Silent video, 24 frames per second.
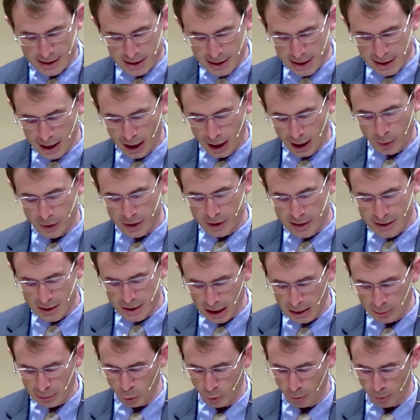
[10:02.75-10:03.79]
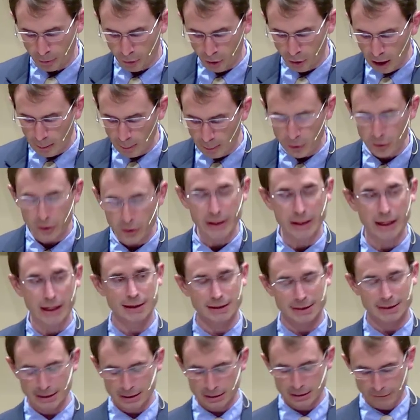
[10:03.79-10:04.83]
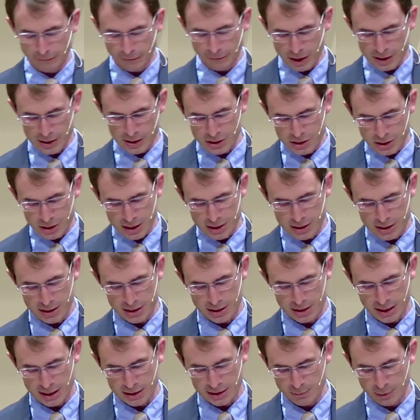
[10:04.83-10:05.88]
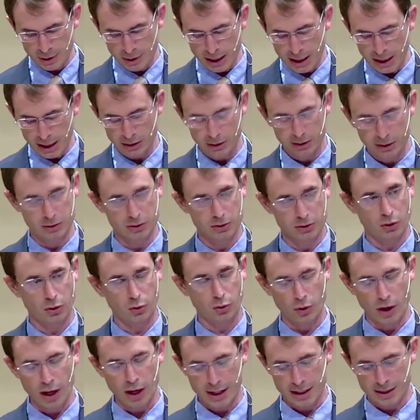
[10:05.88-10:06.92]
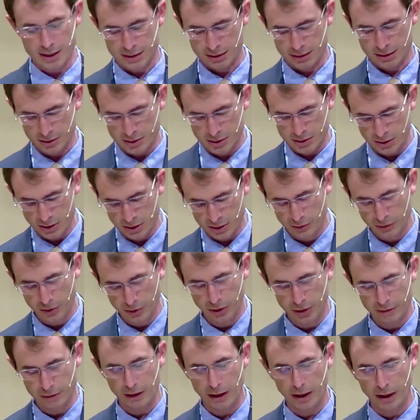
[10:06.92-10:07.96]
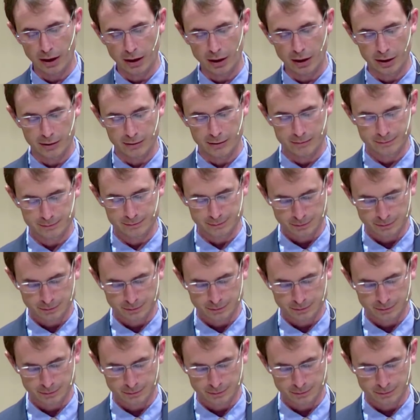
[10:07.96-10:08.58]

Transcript: see how a disciple properly identifies Jesus as being the Christ, the Son of the living God.